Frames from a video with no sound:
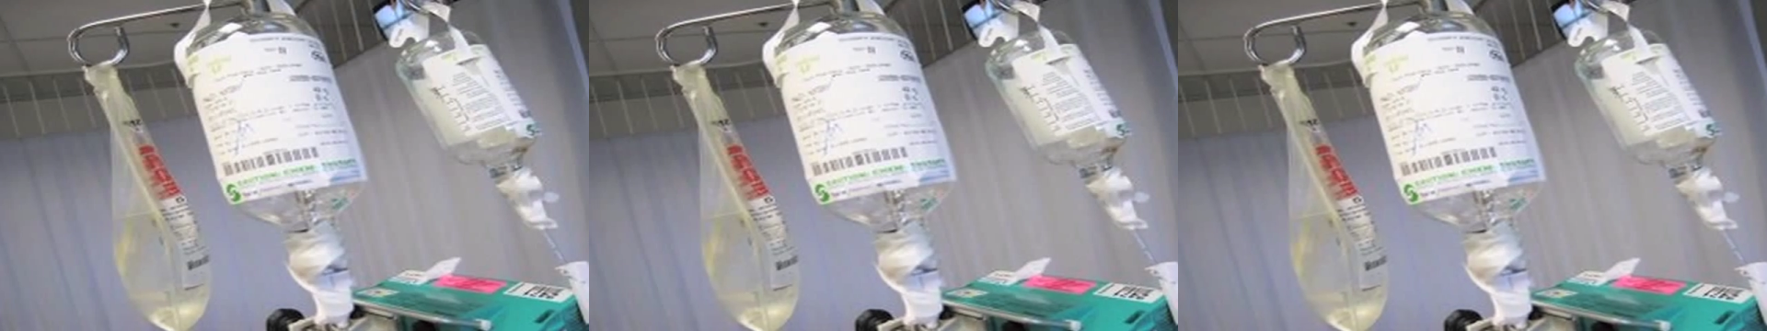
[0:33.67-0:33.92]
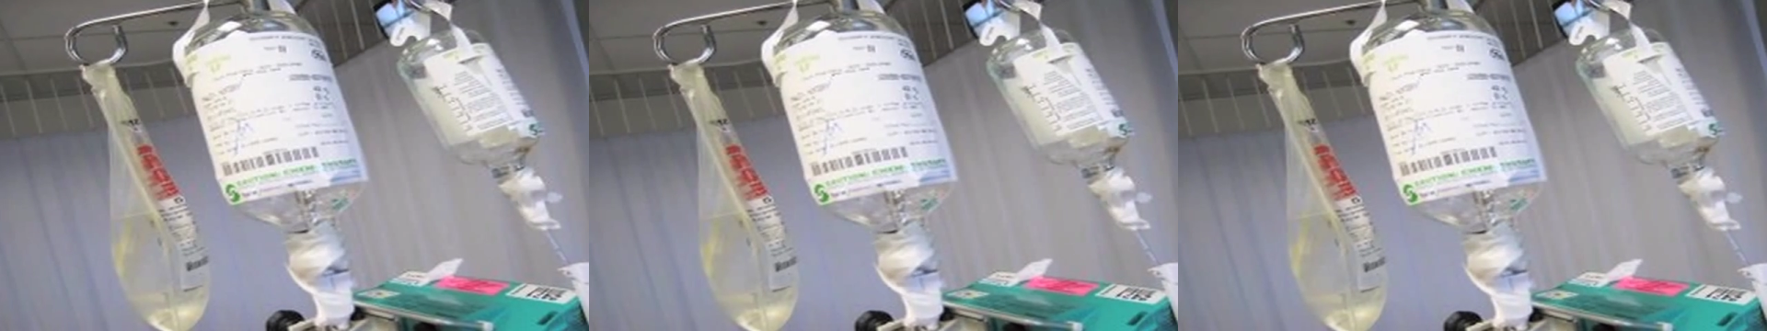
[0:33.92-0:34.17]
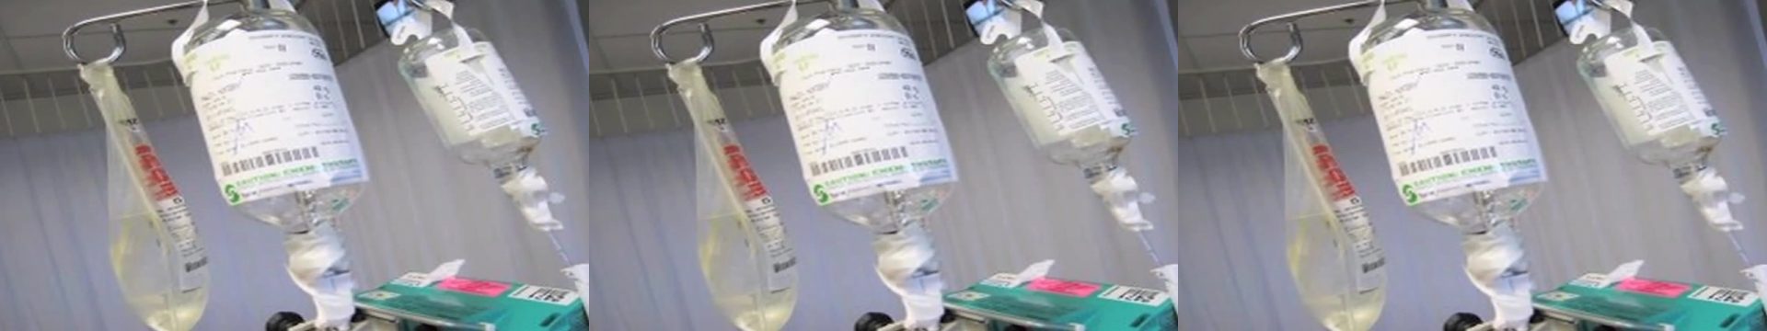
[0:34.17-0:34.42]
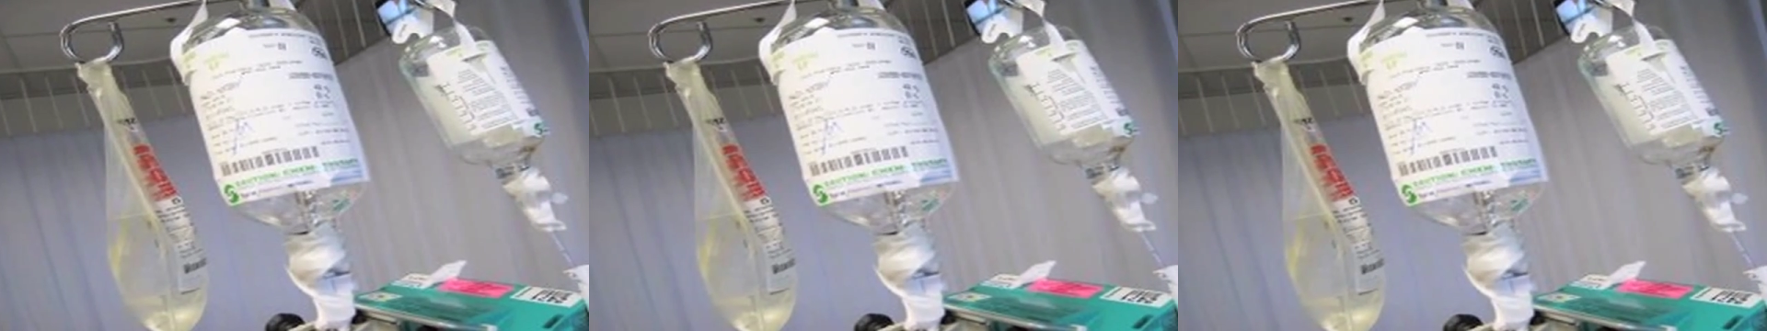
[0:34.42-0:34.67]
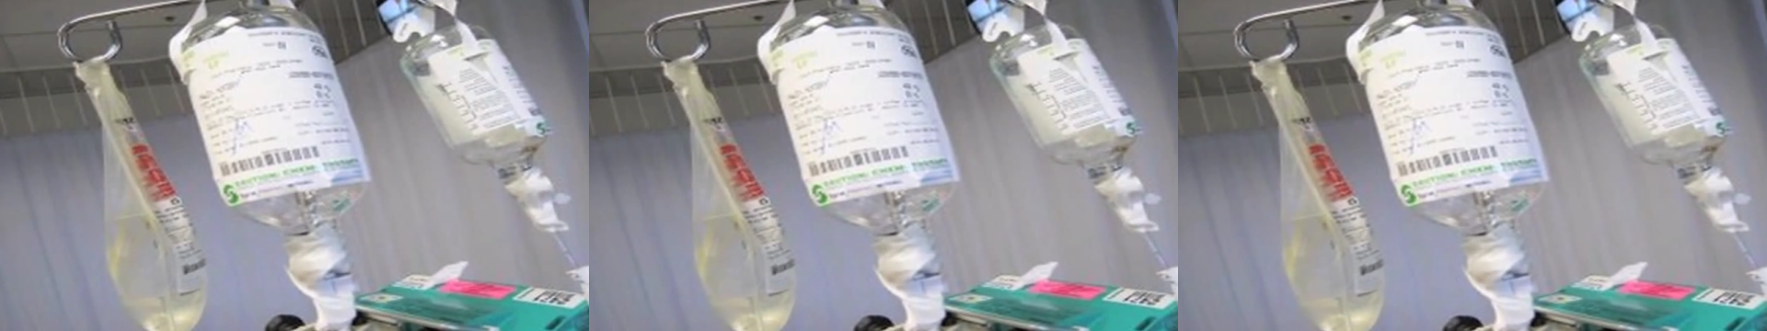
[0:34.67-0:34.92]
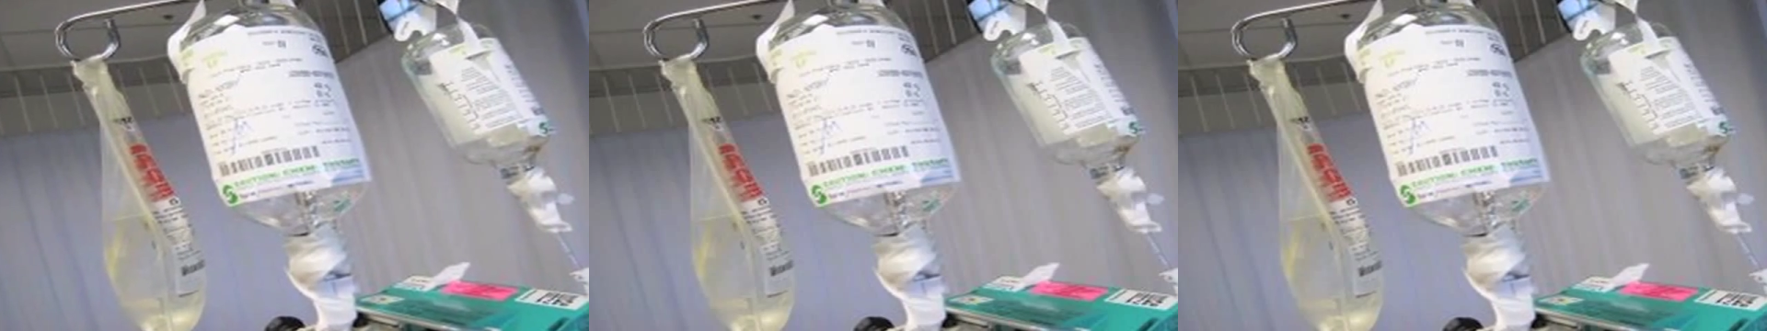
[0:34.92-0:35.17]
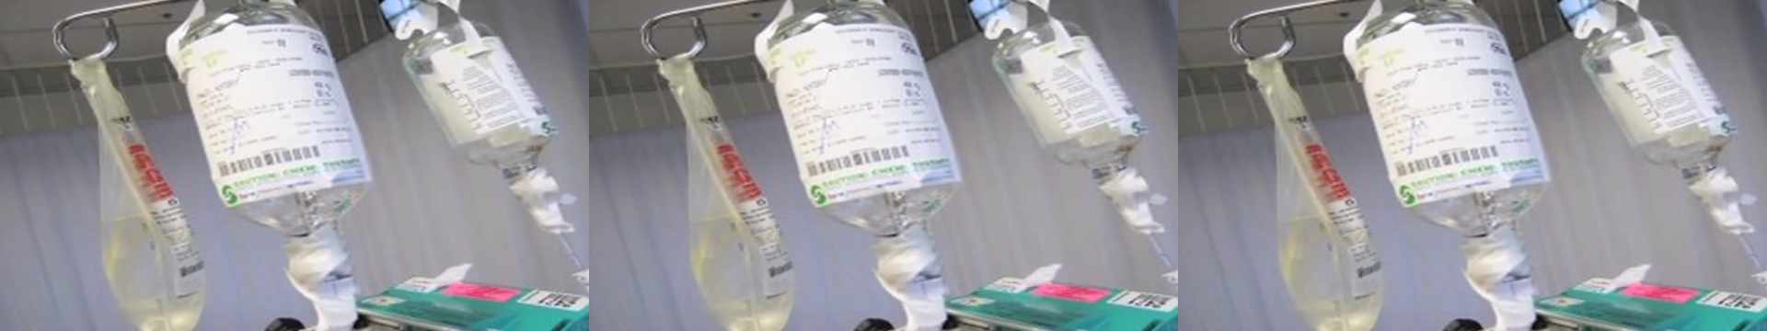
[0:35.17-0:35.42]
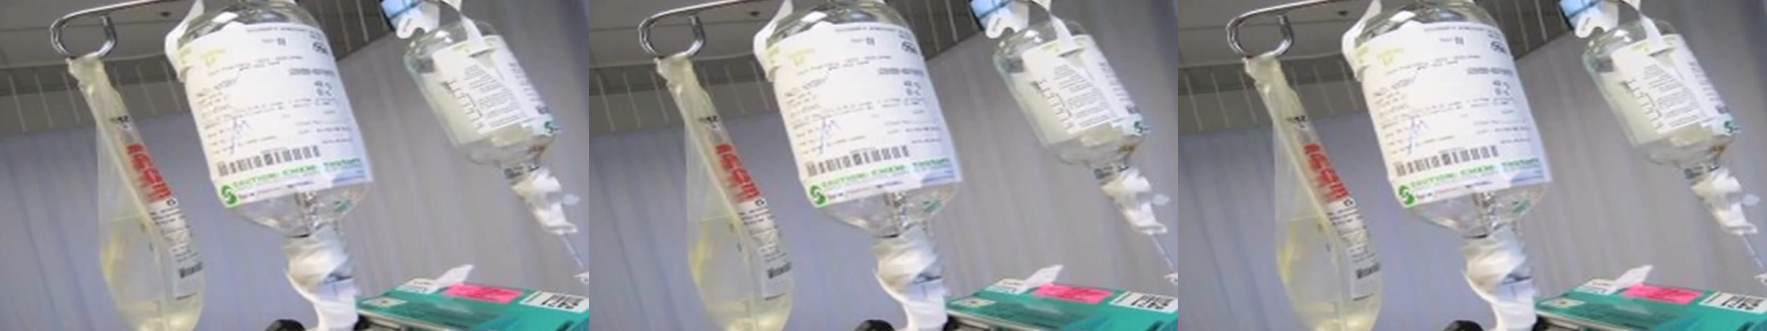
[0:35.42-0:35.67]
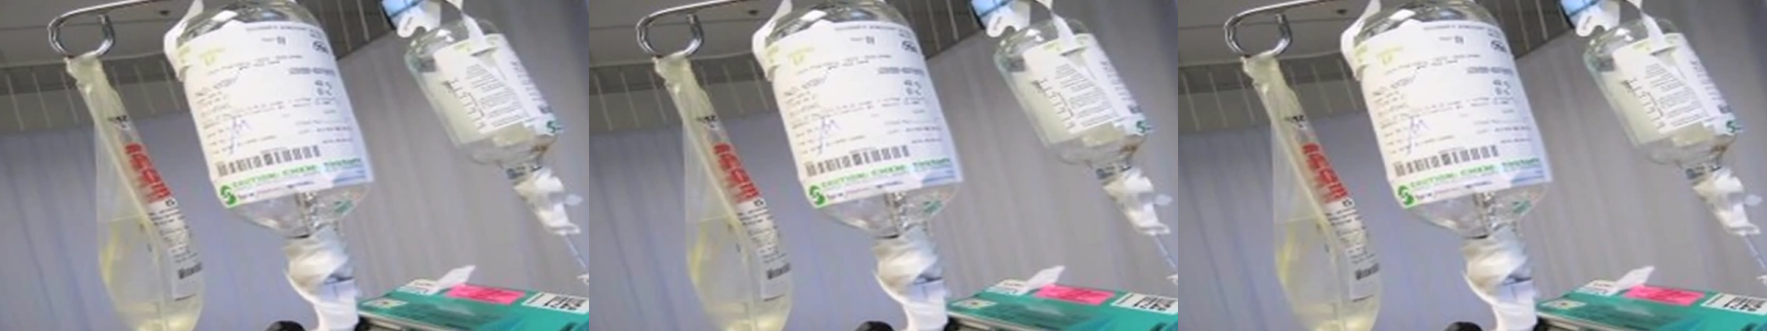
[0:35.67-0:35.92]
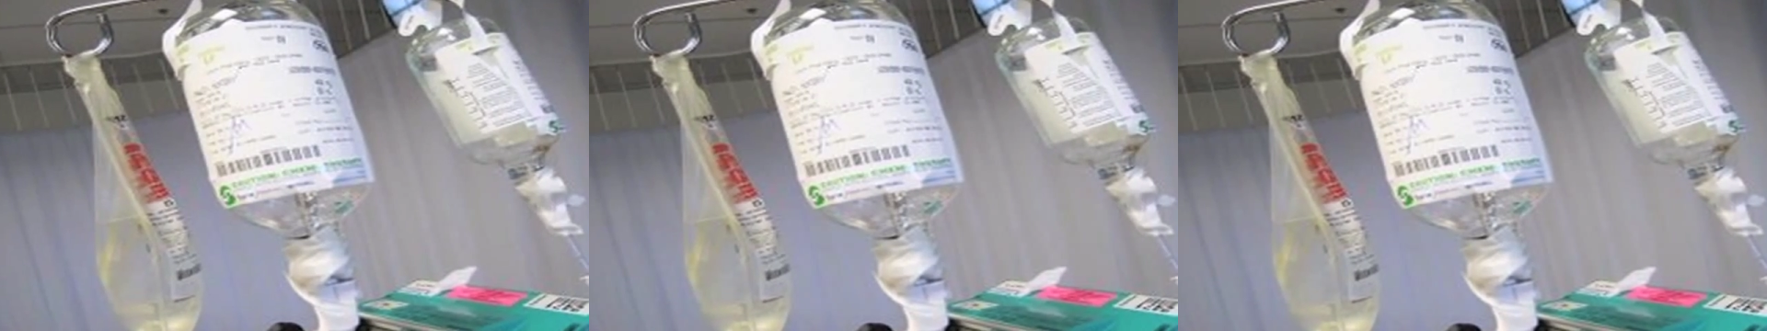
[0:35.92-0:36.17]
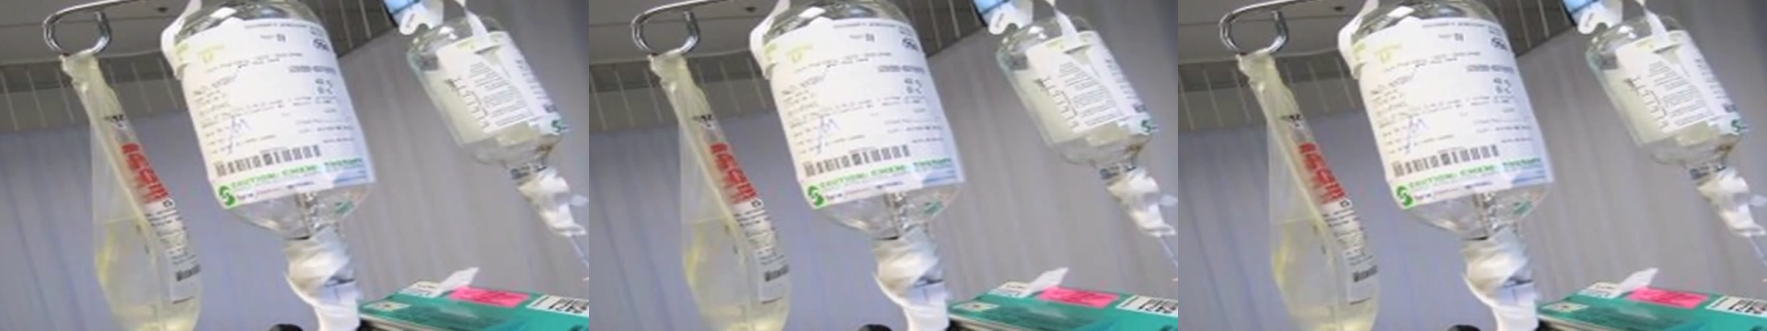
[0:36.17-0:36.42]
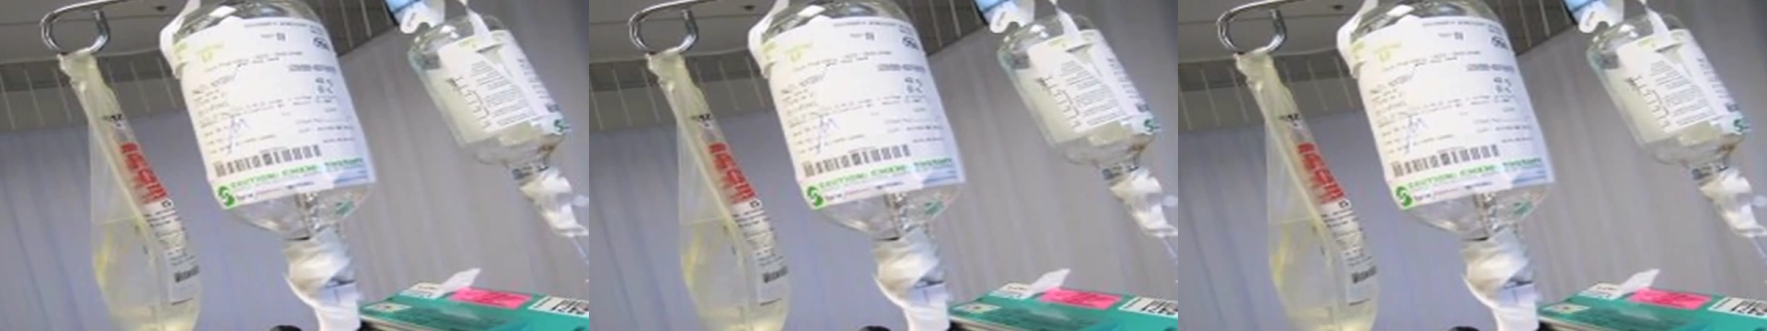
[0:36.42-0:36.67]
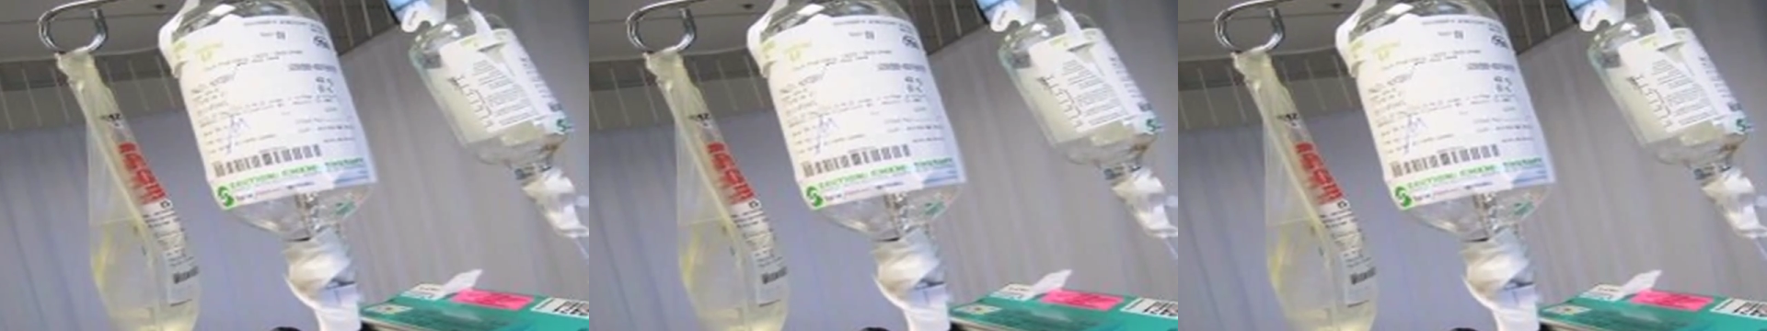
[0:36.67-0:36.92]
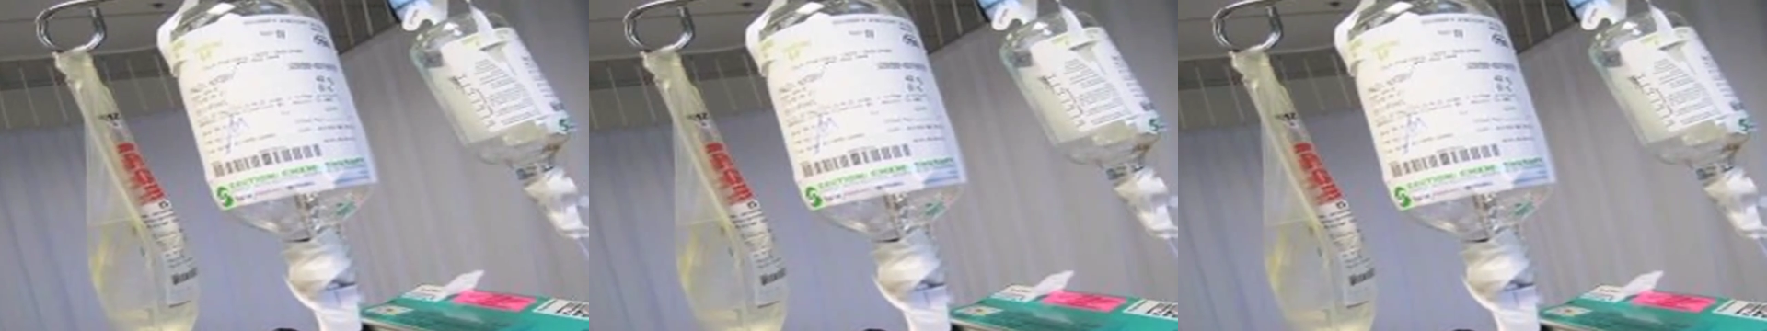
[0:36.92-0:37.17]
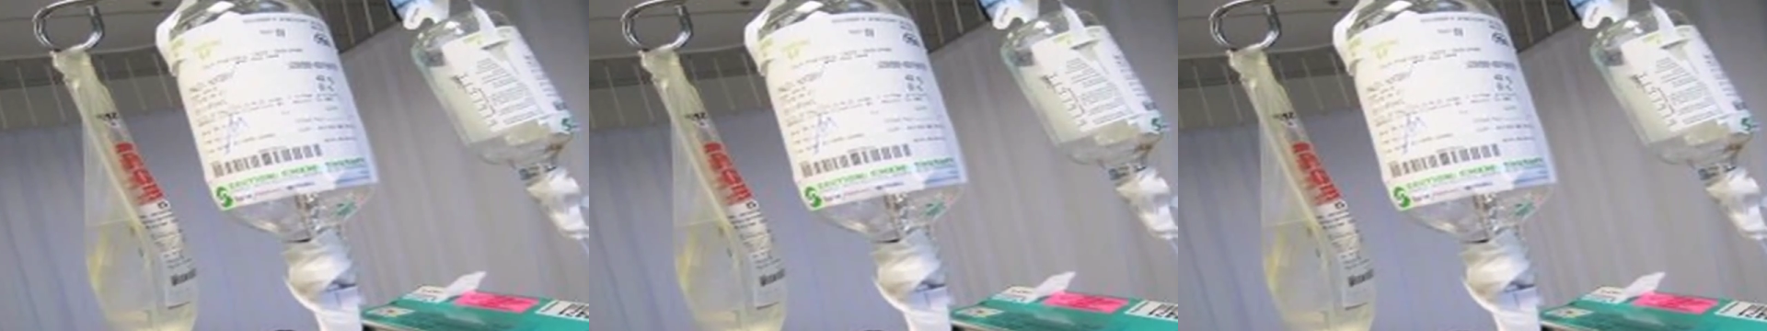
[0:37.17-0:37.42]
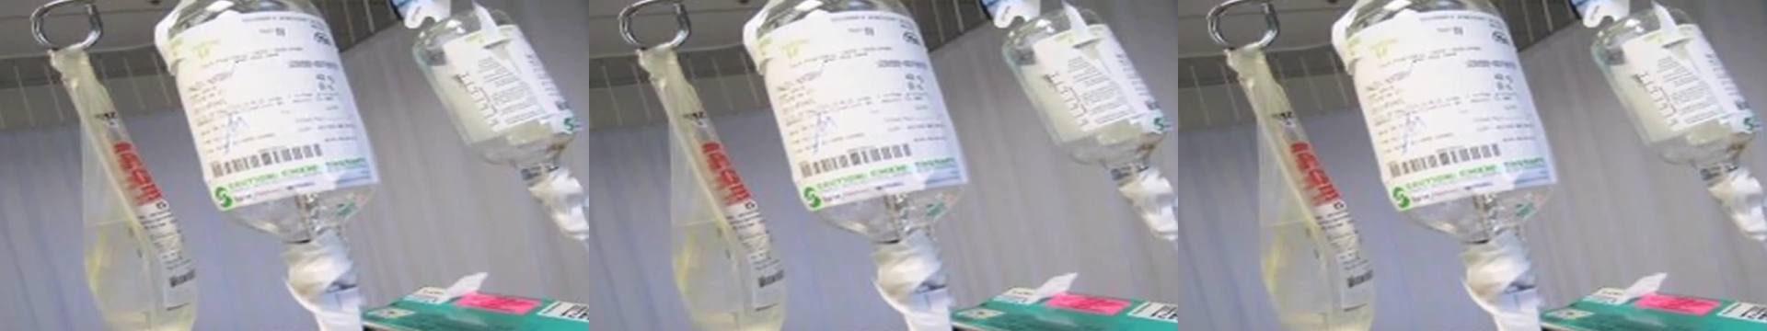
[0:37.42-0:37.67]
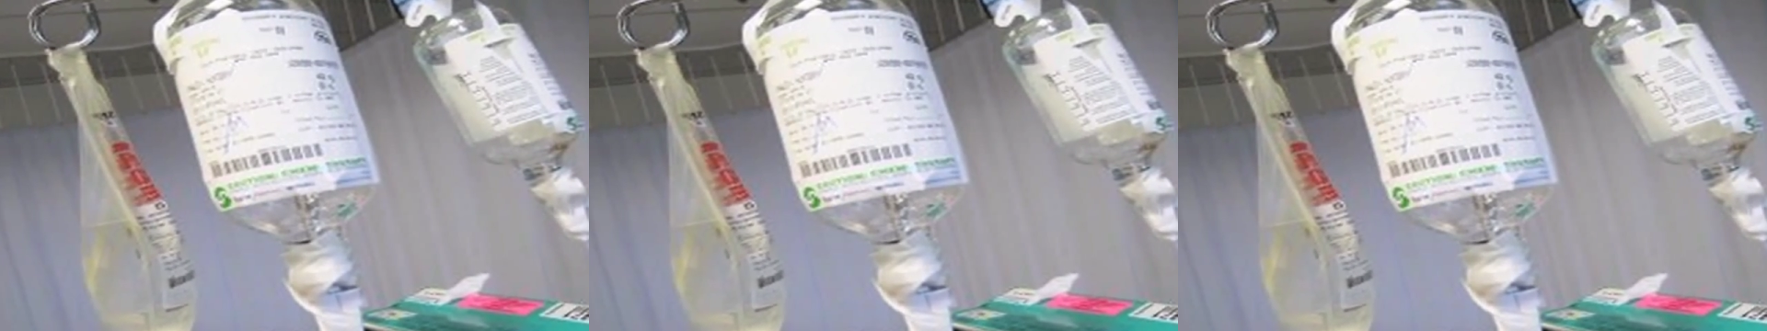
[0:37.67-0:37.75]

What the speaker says: [unreadable: no face in view]